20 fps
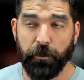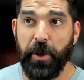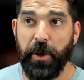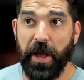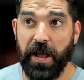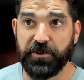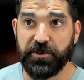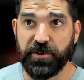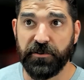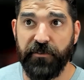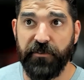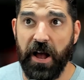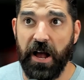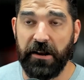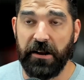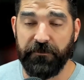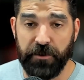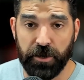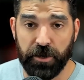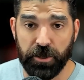
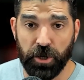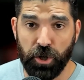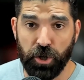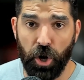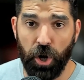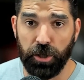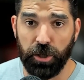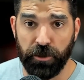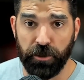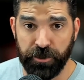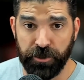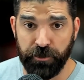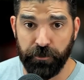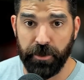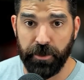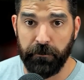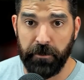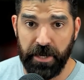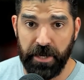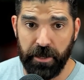petrified that they're going to call on you
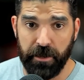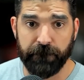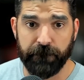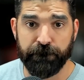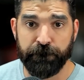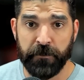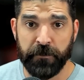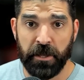in a meeting.